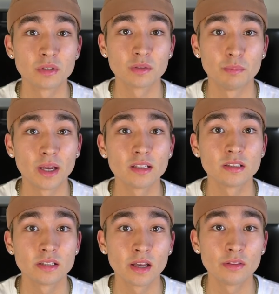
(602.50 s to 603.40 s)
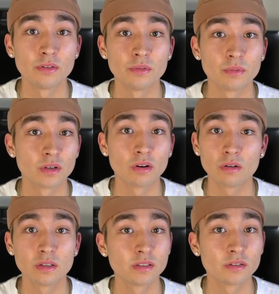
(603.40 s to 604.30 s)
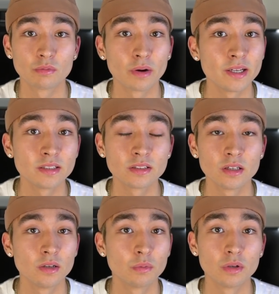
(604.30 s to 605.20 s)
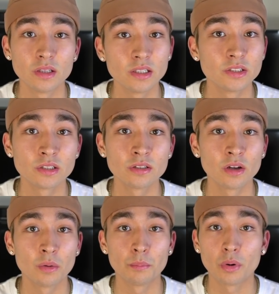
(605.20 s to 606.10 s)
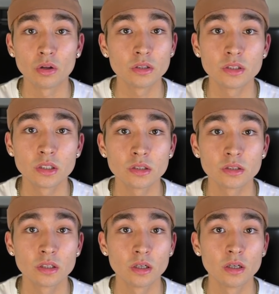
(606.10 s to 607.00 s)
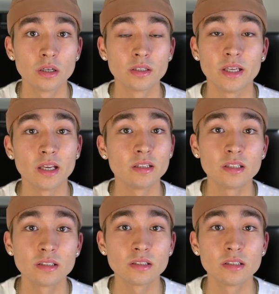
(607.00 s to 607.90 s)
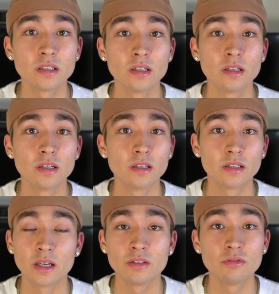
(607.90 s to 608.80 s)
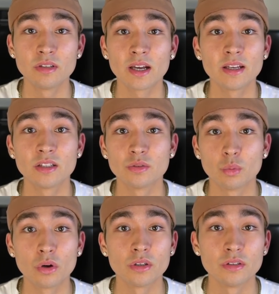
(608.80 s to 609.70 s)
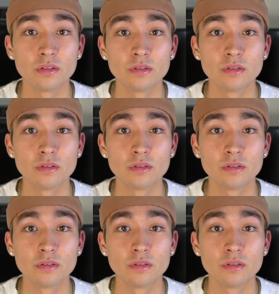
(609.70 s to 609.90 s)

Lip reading: must band together, regardless of race, religion, politics, gayness, and unite as one.